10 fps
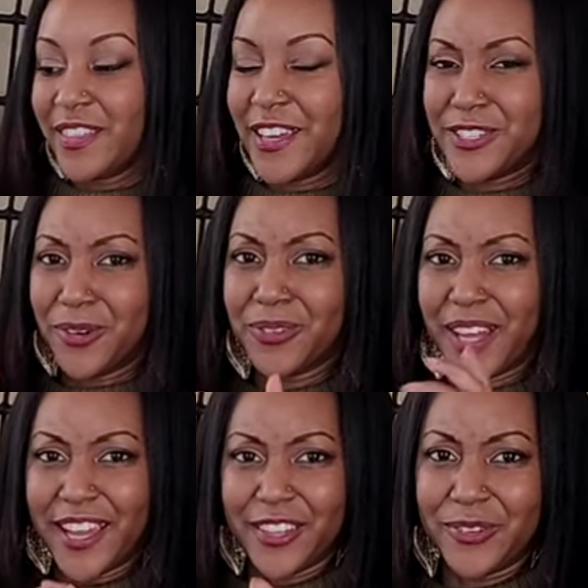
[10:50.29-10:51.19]
they don't
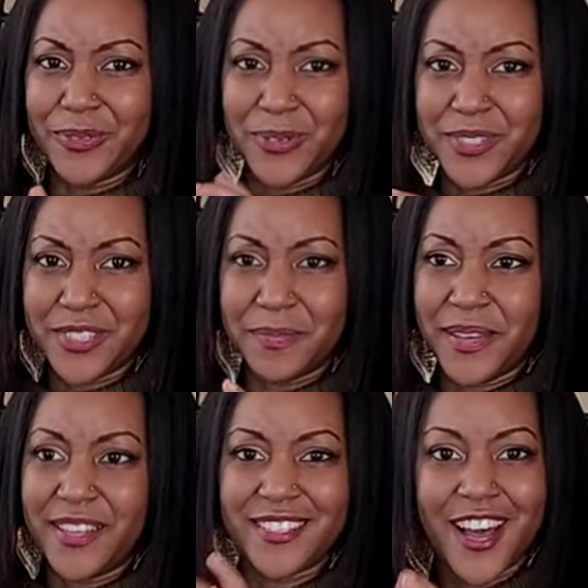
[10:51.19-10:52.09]
like the roots to
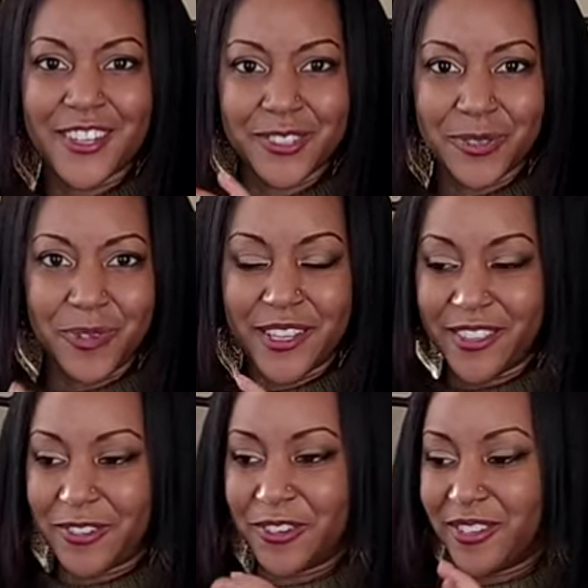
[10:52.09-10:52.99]
be tousled
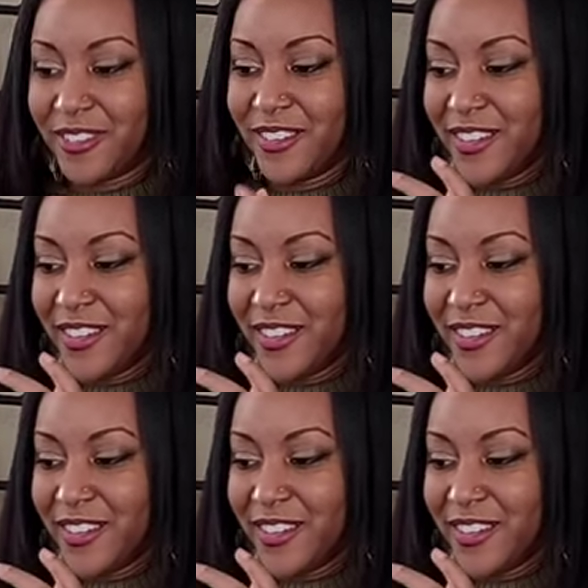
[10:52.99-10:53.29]
with or